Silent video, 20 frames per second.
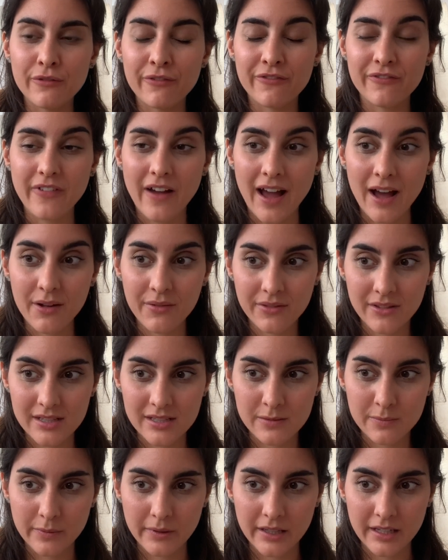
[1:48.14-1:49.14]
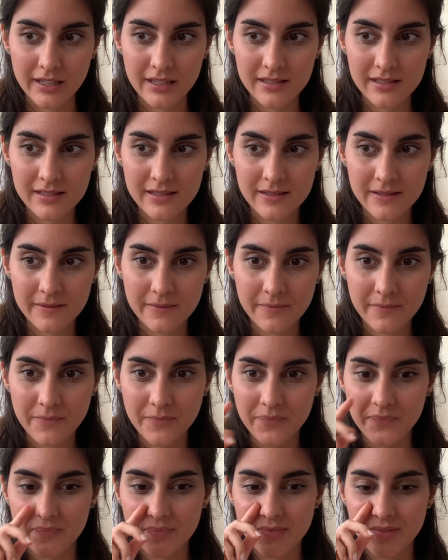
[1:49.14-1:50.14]
found this place.
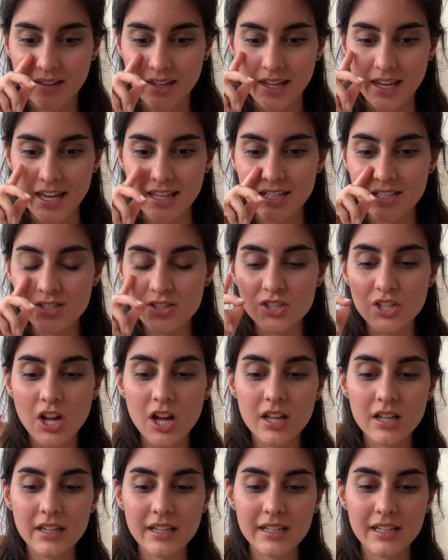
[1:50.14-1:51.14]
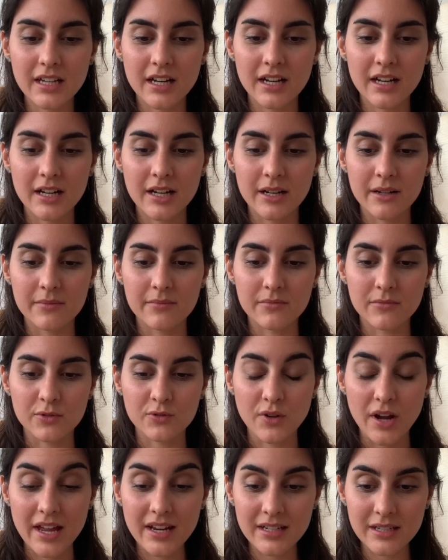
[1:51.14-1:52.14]
And it's not like a
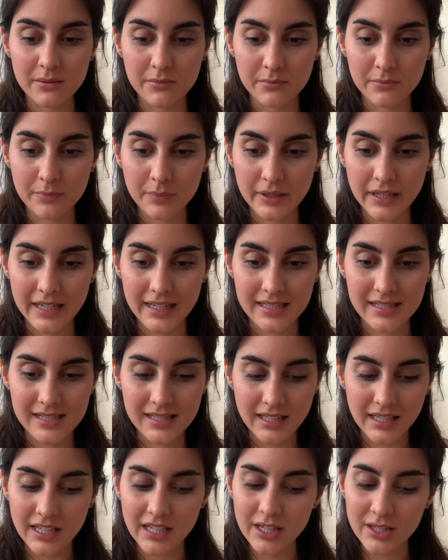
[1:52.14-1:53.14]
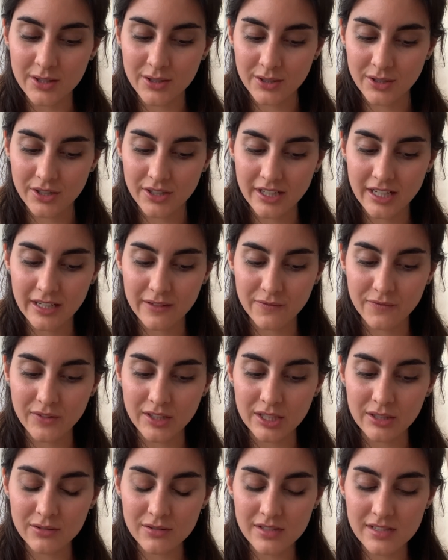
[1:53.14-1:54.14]
random place either. It
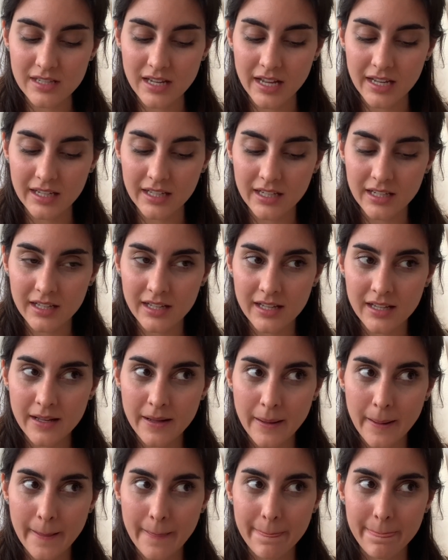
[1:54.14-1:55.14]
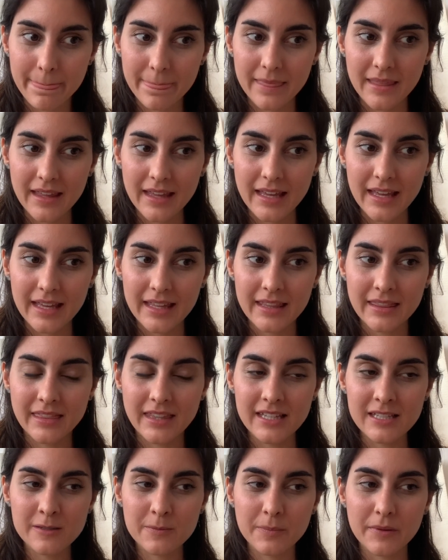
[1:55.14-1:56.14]
feels like
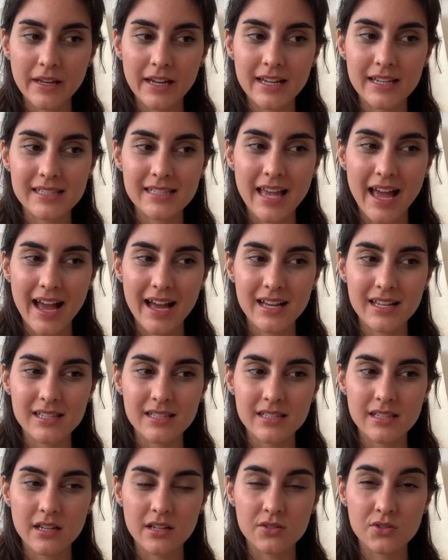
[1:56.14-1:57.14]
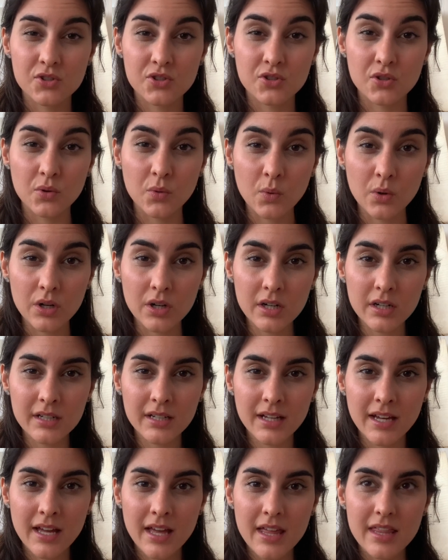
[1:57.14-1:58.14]
this place has a steward.
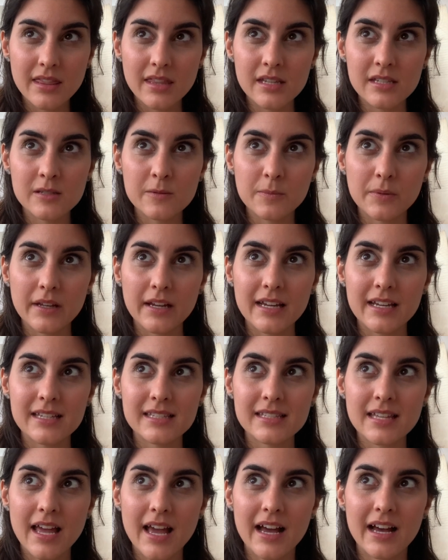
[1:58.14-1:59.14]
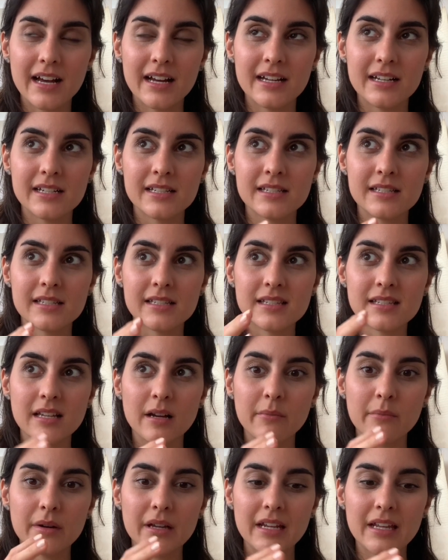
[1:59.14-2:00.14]
This place has
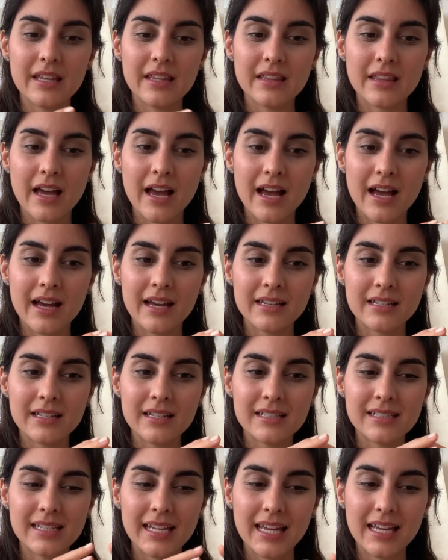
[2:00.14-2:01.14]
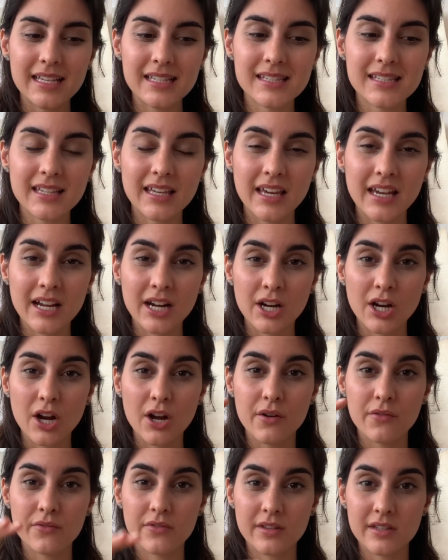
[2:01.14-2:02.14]
somebody that takes care
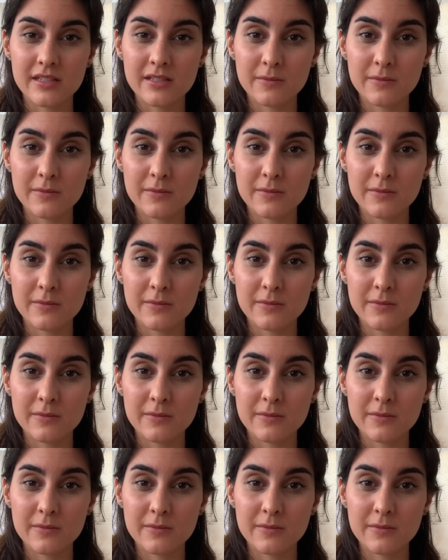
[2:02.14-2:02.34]
of this